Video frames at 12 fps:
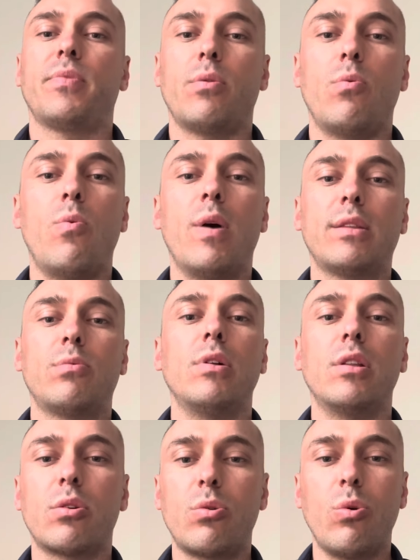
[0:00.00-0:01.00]
What will
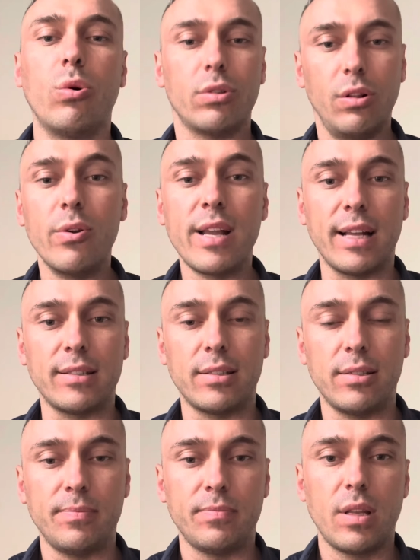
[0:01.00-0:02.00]
the court look at?